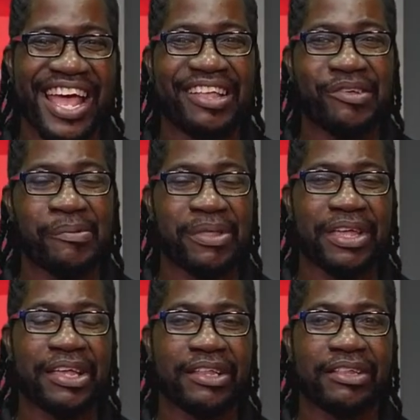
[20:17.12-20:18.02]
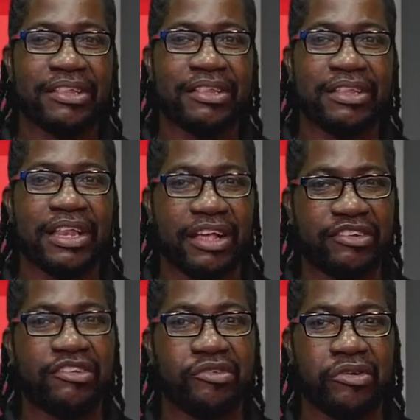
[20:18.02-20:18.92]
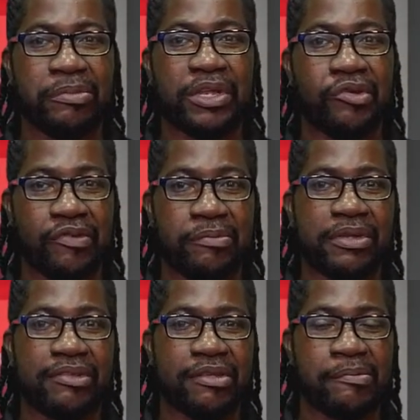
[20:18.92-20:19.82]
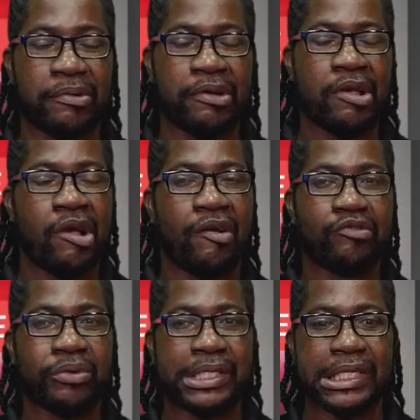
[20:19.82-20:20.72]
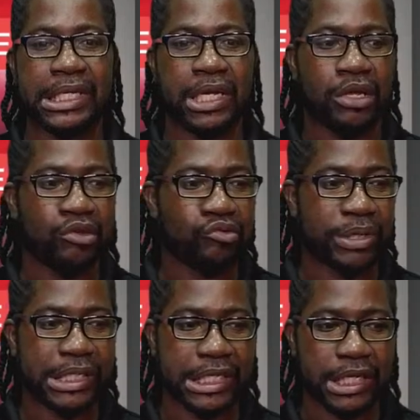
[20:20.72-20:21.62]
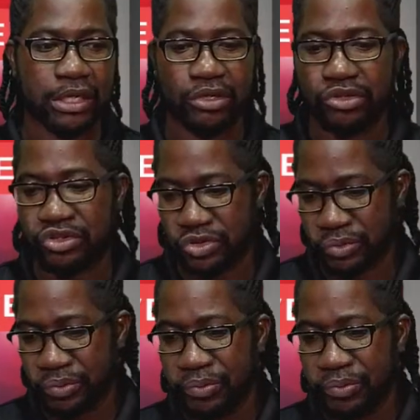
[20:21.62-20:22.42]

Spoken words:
So I'm thinking election is going to be November, December of 2022.